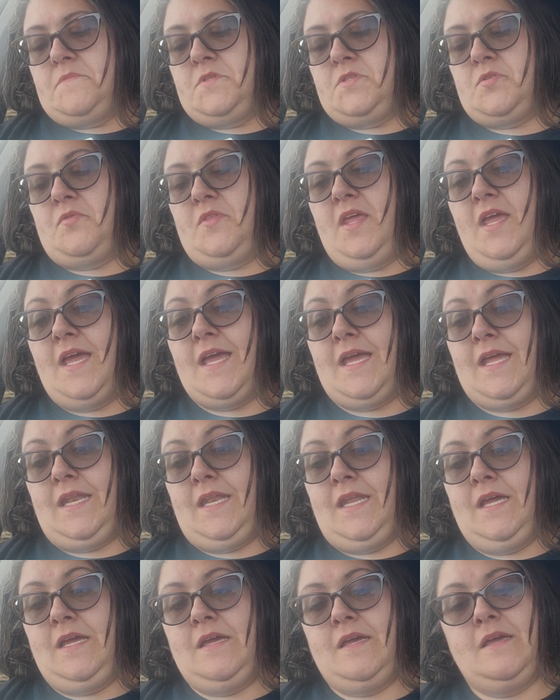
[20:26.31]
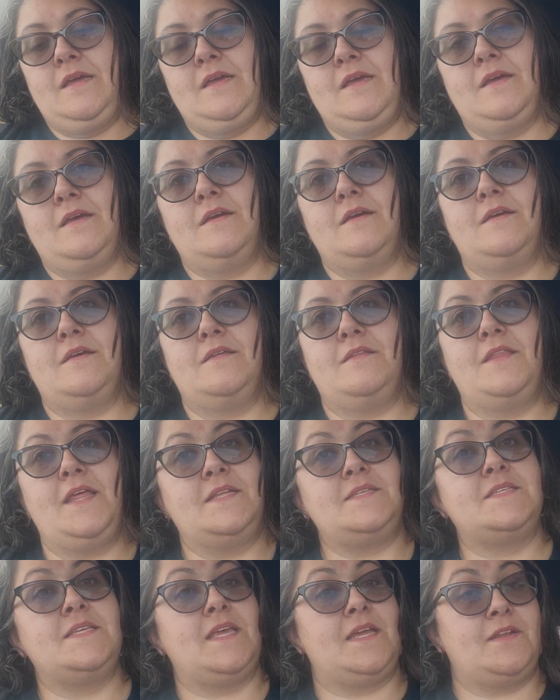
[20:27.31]
So then,
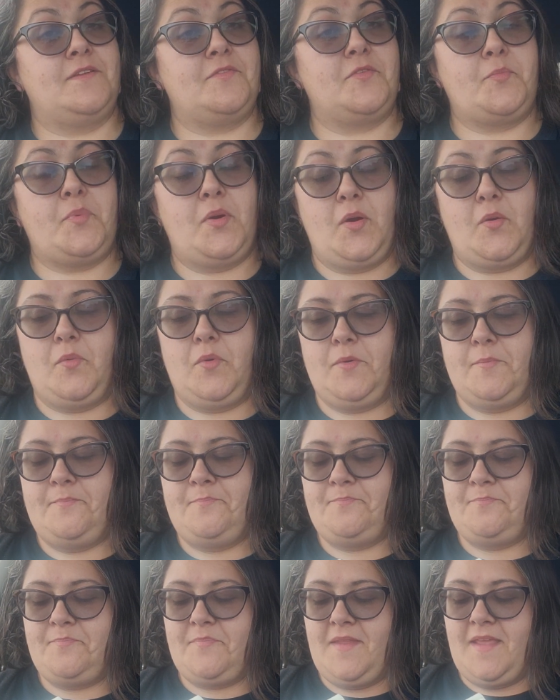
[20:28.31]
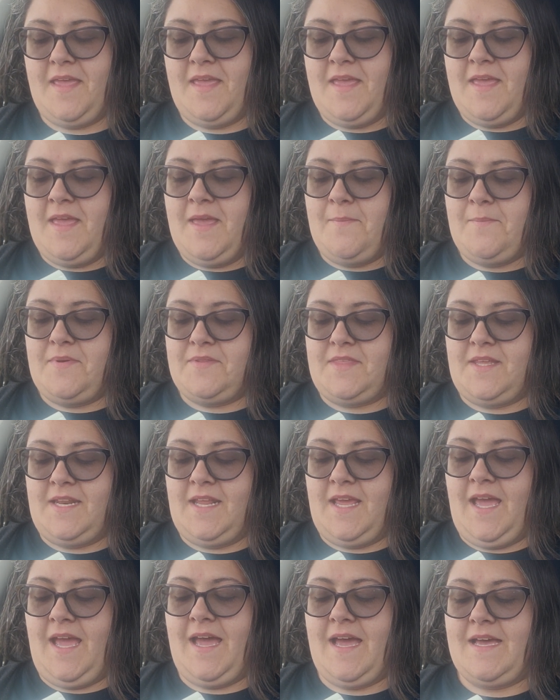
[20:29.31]
that's the end of the poem. But then
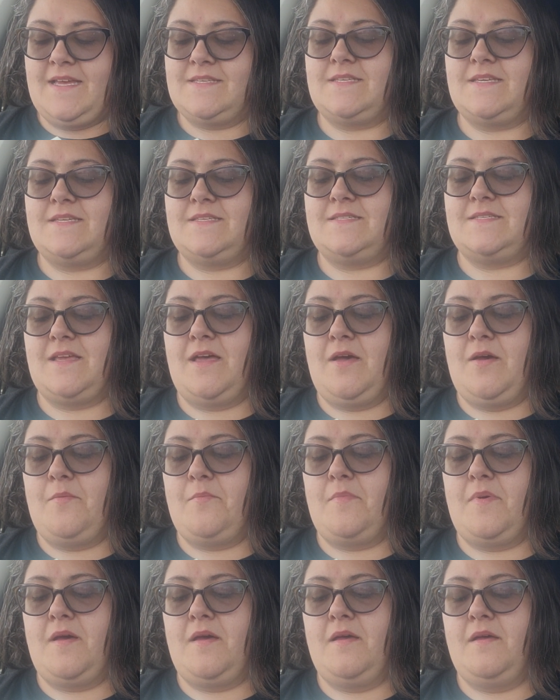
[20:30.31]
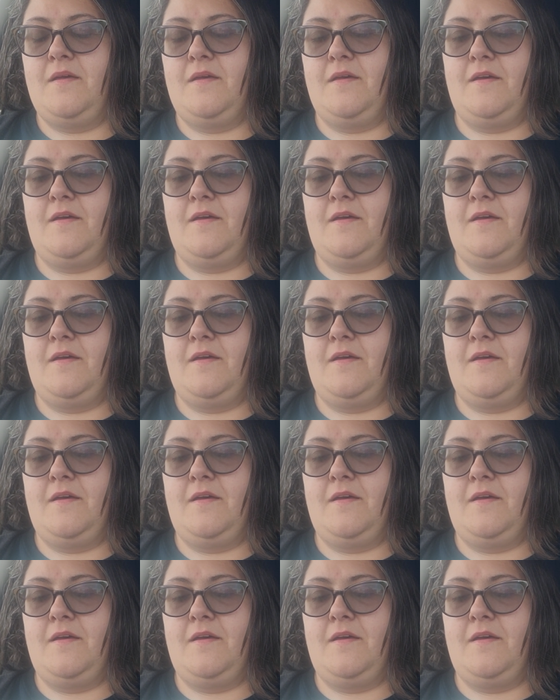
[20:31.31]
it has some